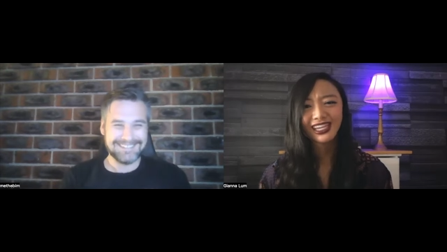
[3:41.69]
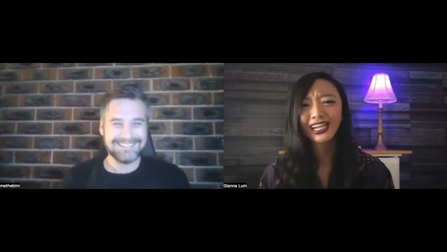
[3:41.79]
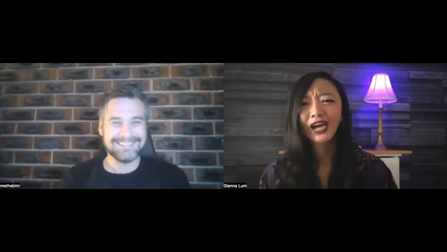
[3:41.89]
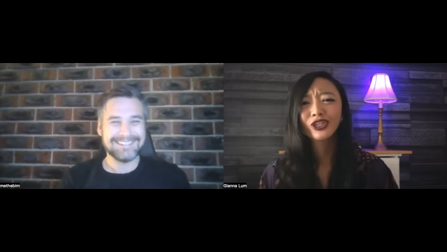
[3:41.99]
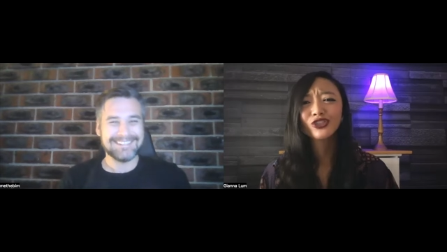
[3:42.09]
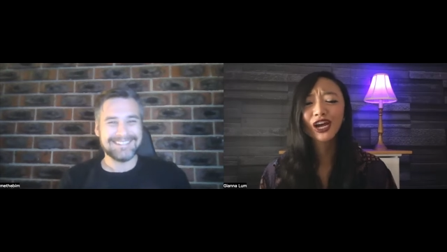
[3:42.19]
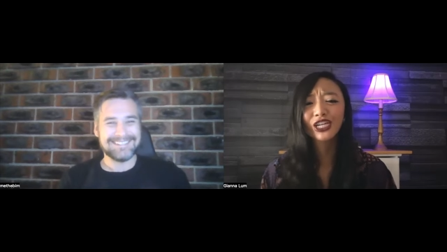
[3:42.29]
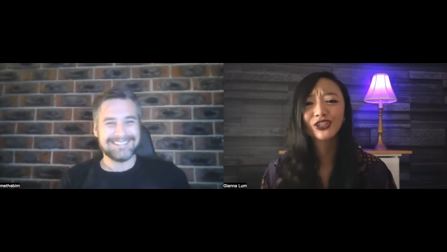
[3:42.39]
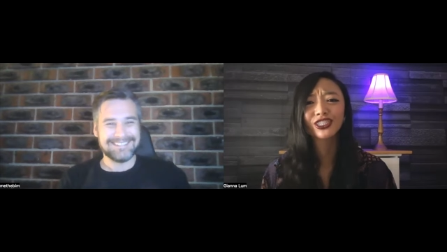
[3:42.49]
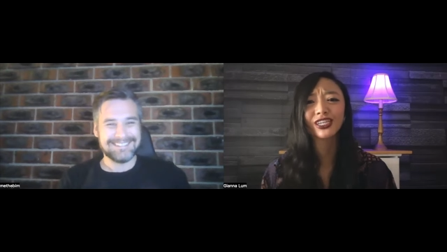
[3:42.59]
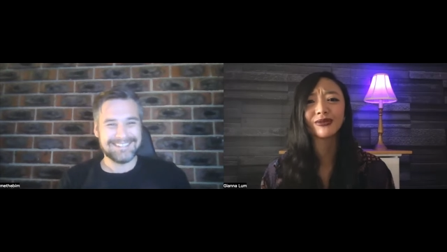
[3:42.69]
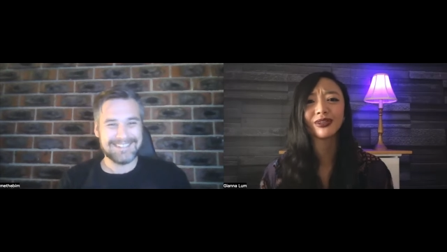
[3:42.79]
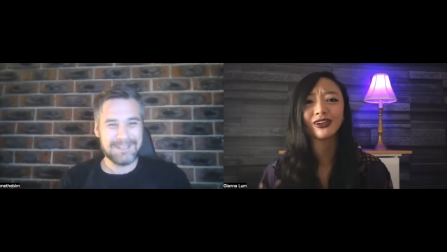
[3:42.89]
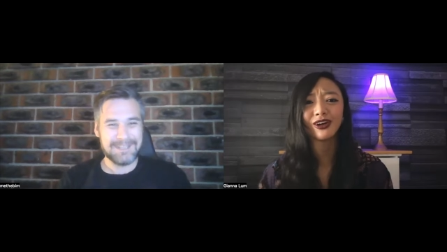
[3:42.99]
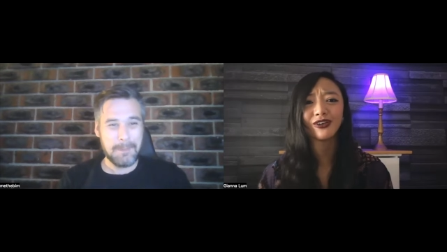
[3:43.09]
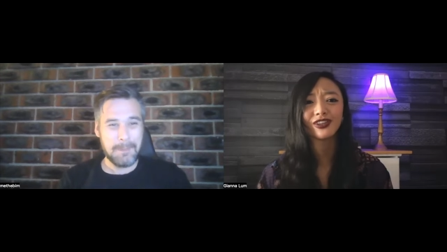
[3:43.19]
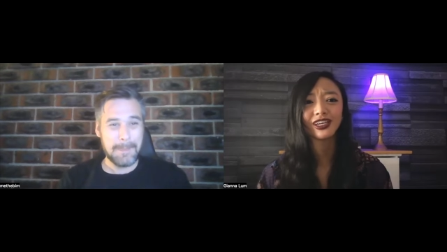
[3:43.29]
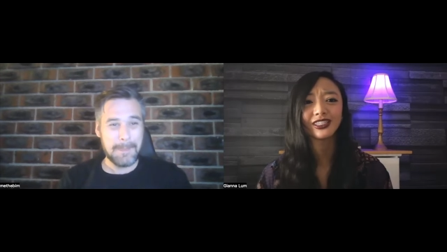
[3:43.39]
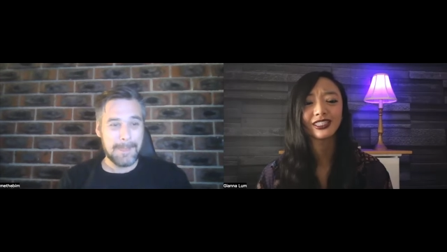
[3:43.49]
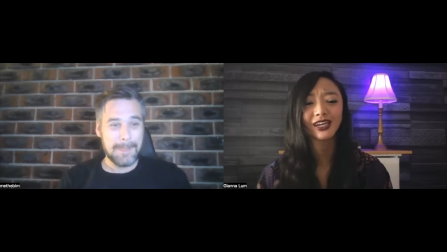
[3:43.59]
Speaker 1: and how did you find your team in all
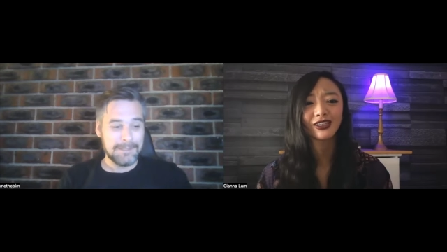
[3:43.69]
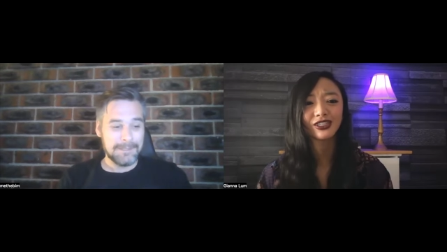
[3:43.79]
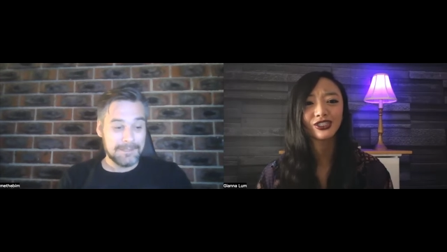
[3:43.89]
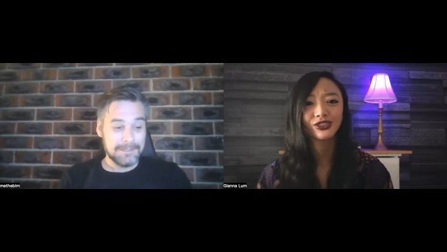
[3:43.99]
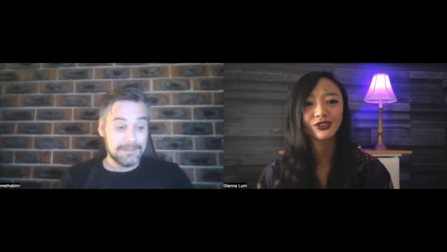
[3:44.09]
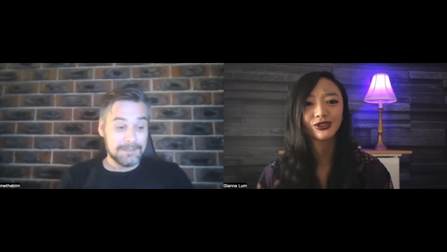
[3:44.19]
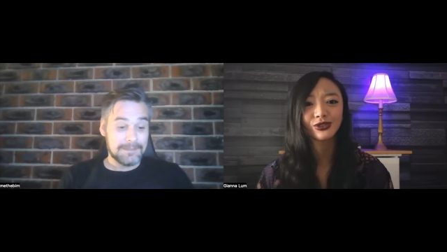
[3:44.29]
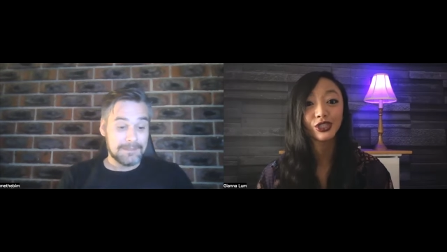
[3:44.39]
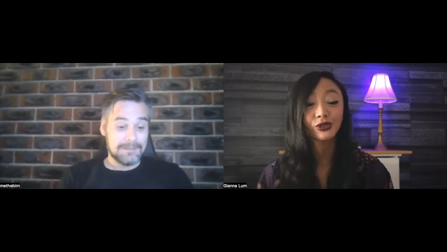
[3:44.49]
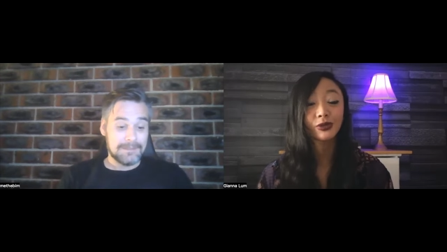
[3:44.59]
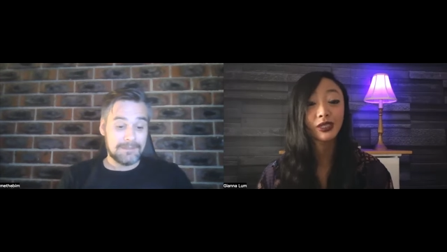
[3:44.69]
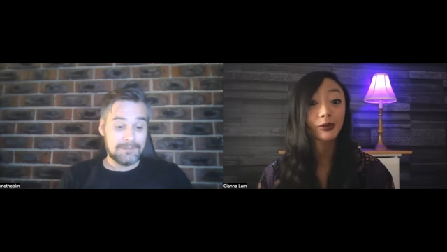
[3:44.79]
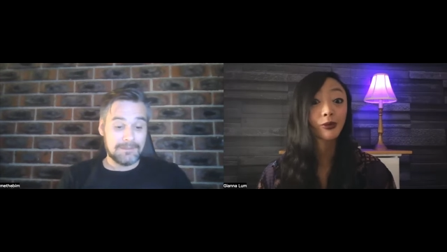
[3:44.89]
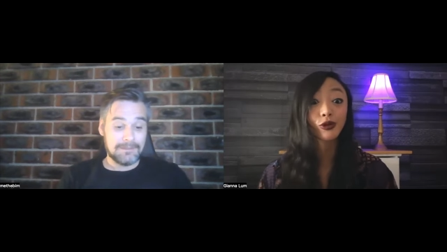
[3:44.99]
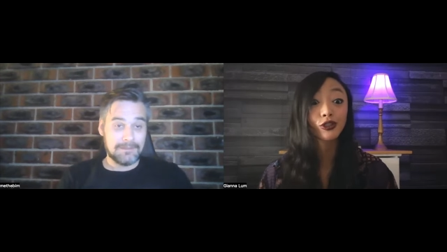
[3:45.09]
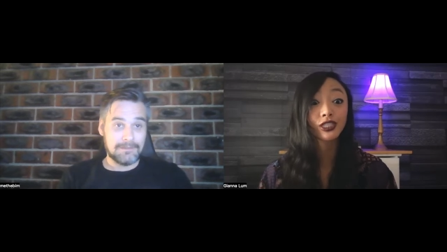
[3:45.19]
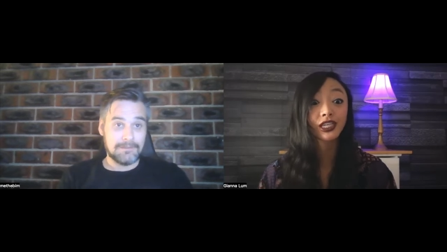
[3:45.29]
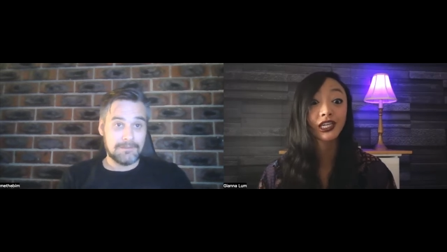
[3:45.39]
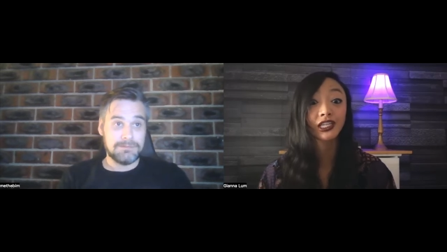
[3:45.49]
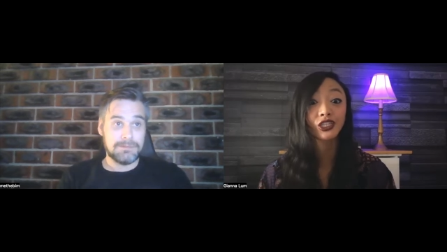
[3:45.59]
this? How did you did you meet them in
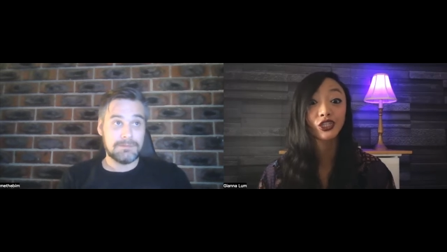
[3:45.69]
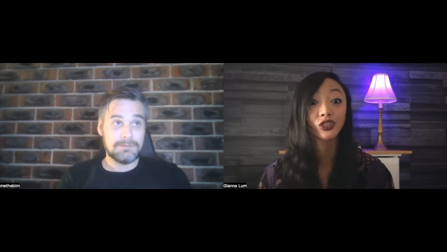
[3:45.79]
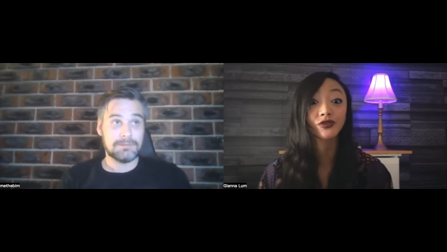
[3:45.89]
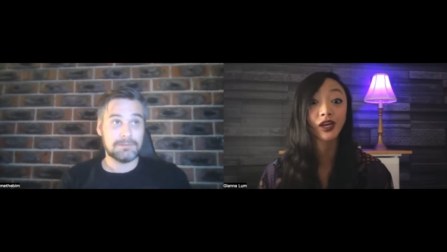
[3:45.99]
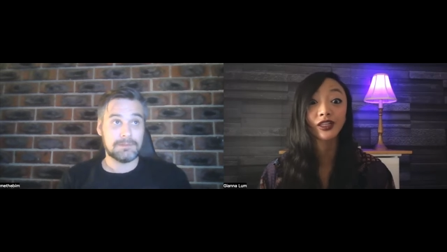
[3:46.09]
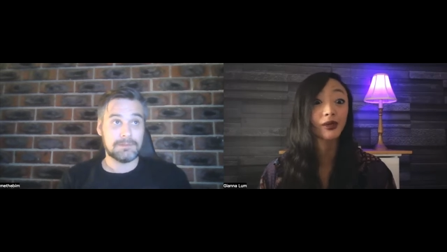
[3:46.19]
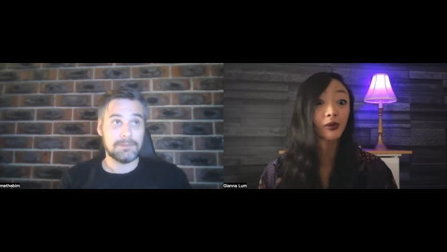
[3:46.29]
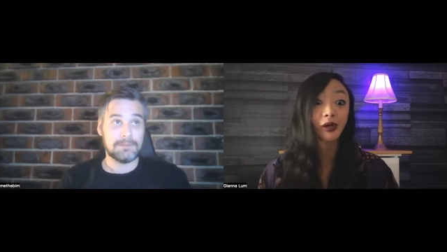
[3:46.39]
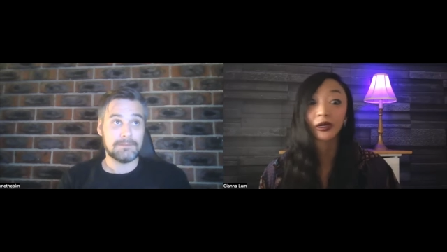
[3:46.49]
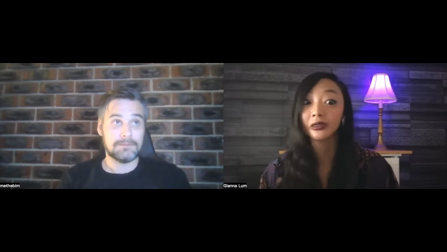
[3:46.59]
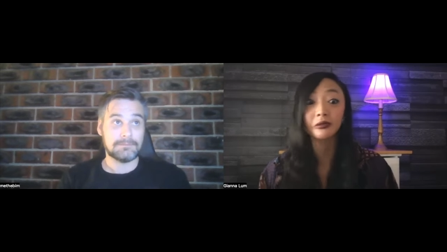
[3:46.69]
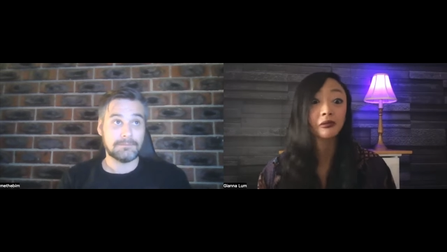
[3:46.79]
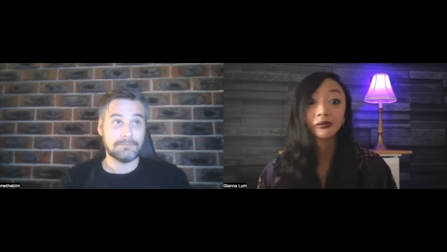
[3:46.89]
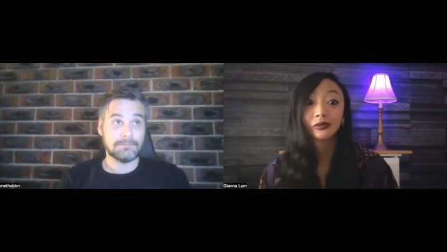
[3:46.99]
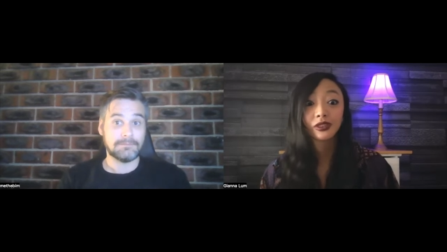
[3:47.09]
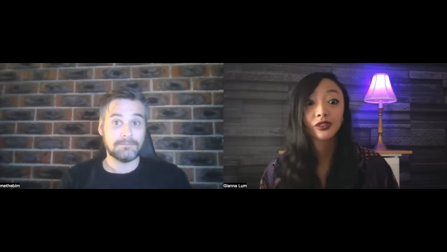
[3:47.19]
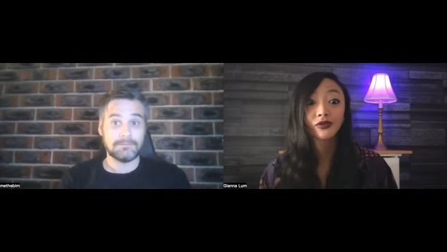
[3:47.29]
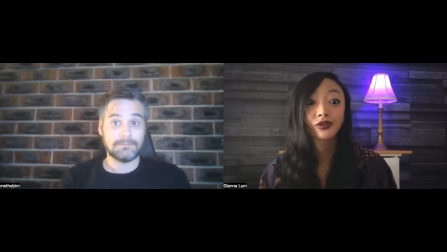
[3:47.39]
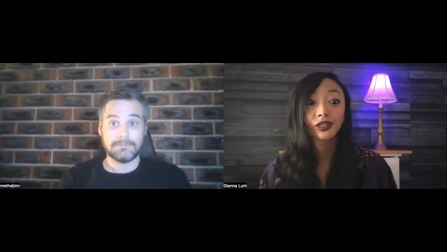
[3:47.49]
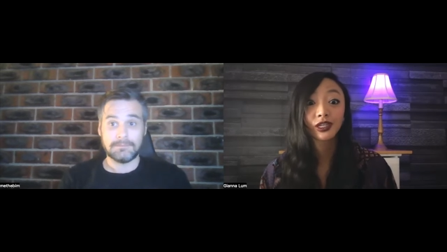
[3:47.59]
person? Did you just find them on
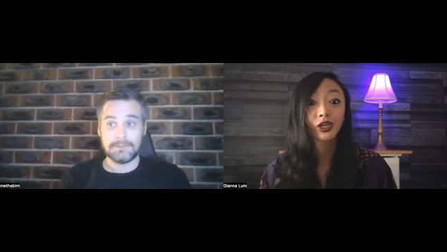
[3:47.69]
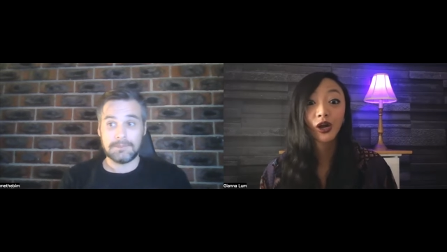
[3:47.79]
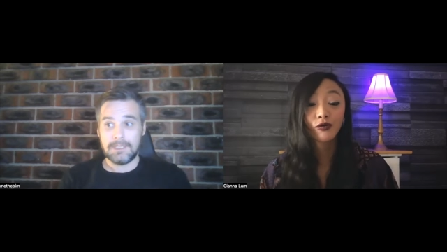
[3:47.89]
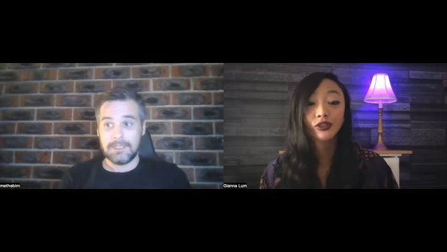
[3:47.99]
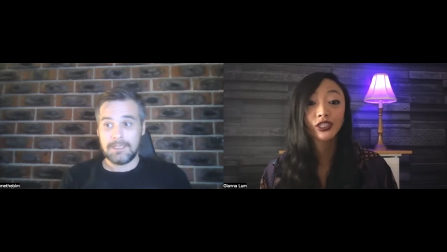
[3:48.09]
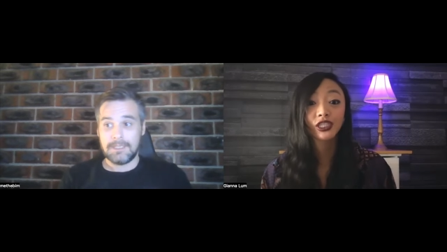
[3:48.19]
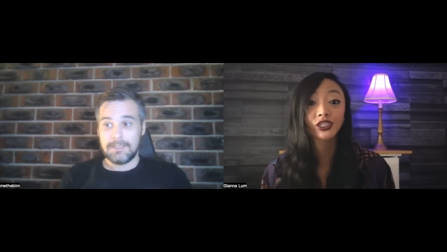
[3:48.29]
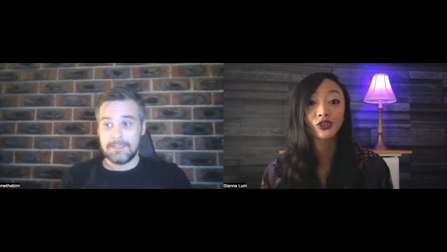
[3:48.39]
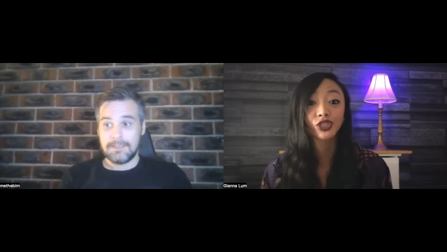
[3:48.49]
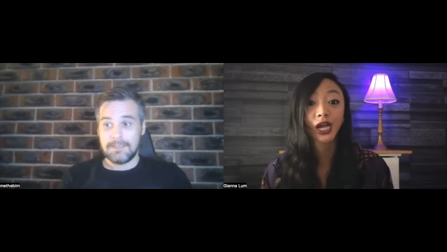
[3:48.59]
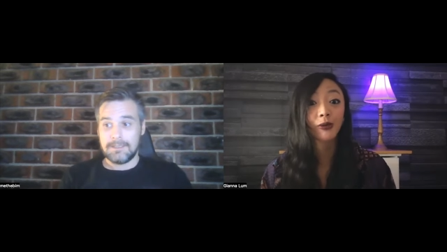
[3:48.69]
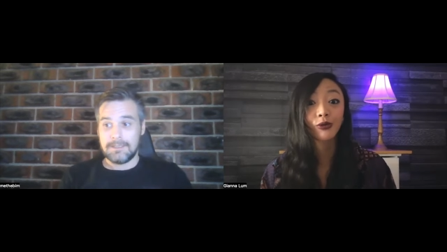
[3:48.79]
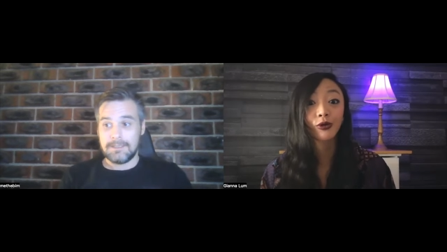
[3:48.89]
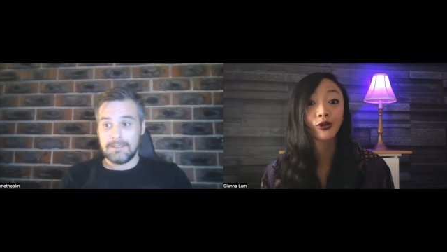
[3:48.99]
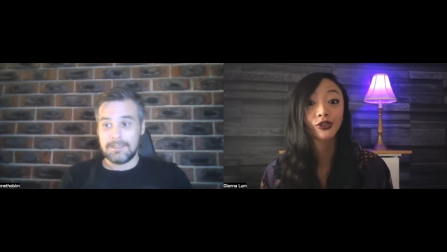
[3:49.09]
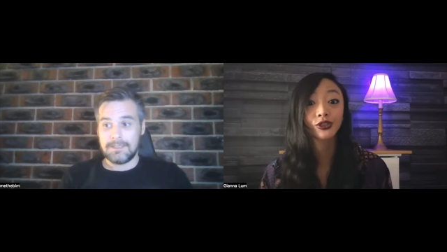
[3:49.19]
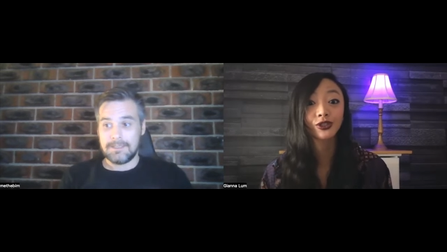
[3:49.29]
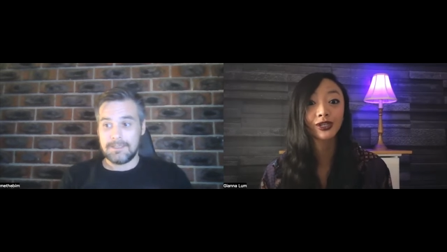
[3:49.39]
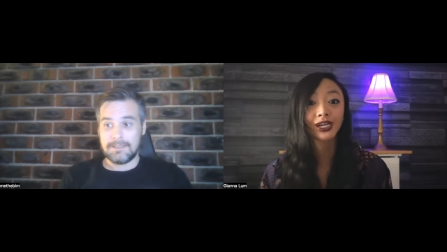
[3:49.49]
different in conferences or chat boards or?